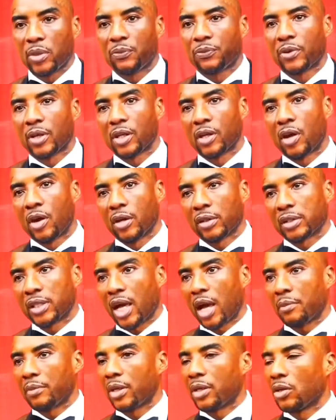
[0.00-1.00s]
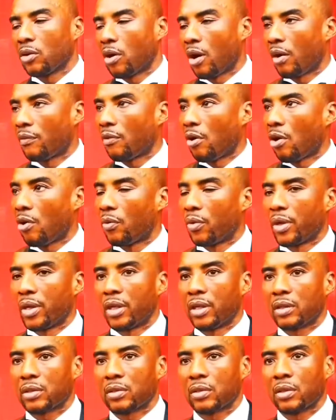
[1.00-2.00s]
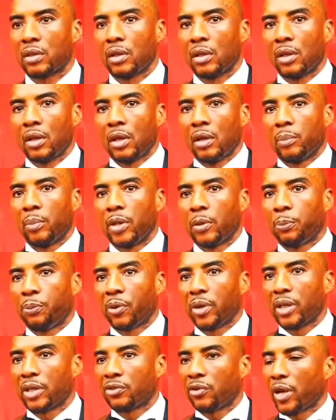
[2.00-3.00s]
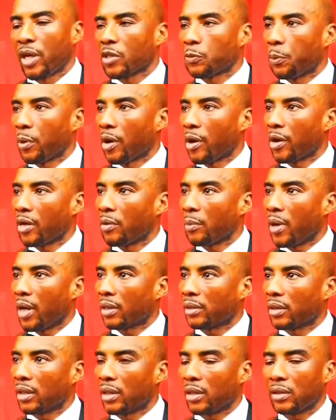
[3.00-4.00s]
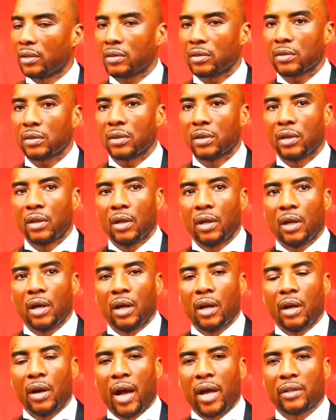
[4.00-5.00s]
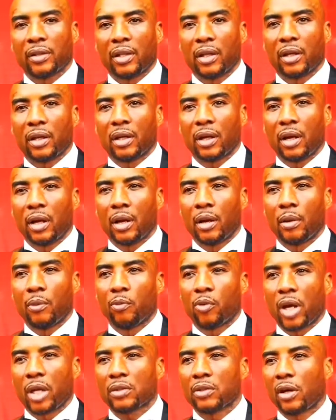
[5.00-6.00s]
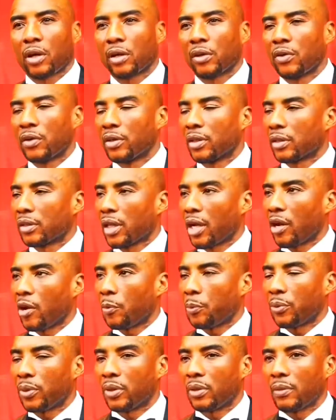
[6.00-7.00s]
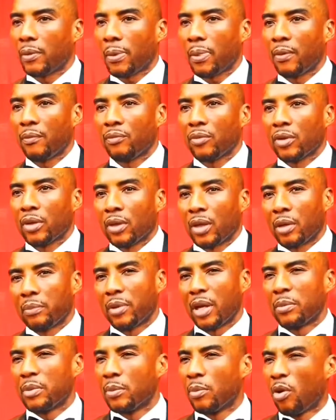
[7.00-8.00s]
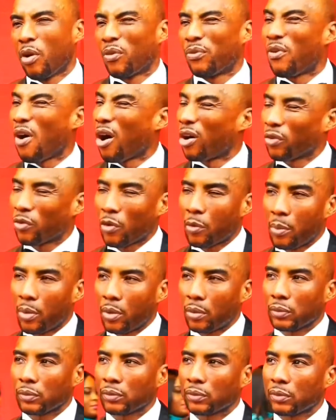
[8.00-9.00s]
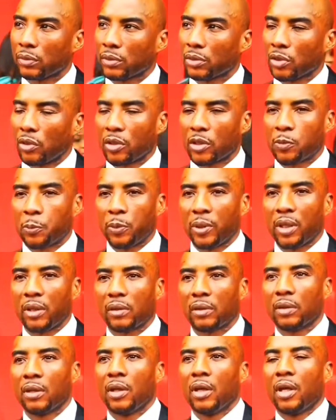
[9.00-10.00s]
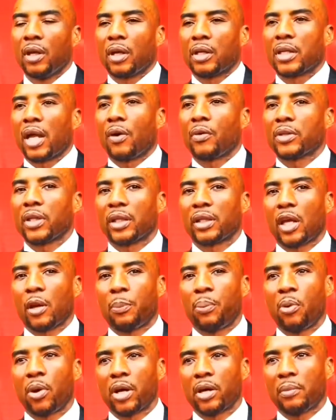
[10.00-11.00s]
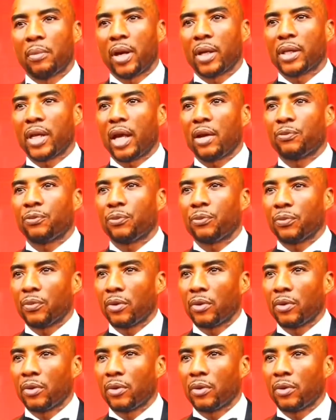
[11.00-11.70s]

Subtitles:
me for a long time, they know I've always been pretty transparent about things. I think when I started going to therapy, it made me more vulnerable, so to speak, because I was at that point in my life